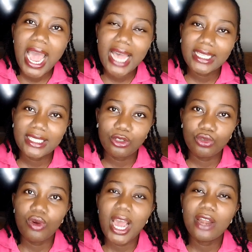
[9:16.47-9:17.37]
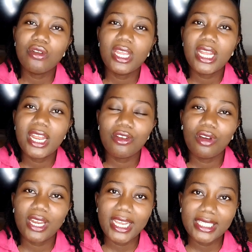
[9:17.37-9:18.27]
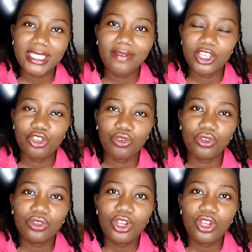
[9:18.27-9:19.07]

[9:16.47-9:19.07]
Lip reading: as you are doing any other intervention.